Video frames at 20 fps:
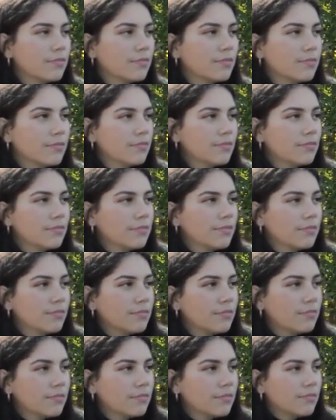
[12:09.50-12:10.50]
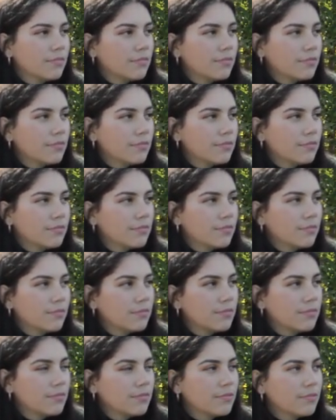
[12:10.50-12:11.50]

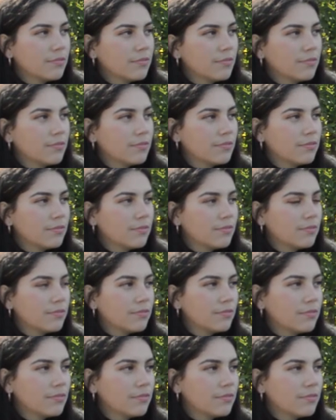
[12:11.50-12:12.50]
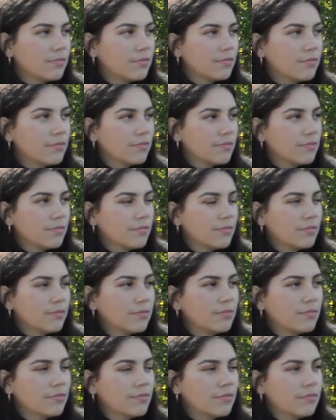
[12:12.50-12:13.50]

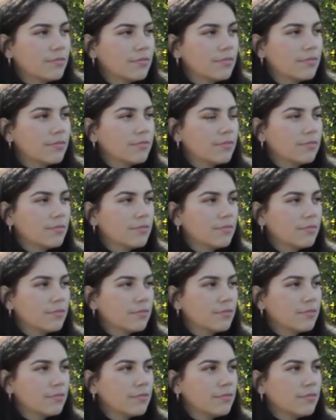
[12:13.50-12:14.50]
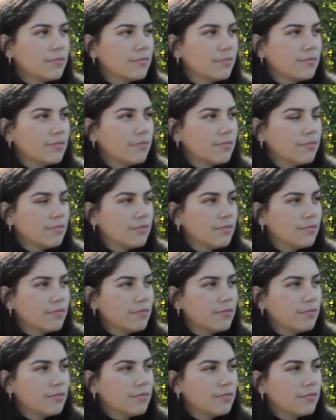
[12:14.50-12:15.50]

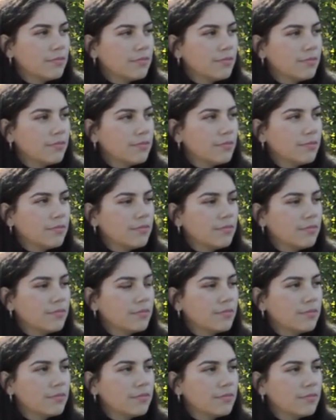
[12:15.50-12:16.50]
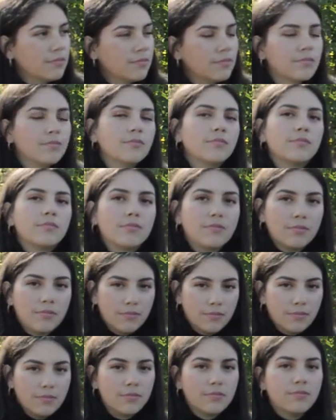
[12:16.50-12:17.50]
This person isn't speaking.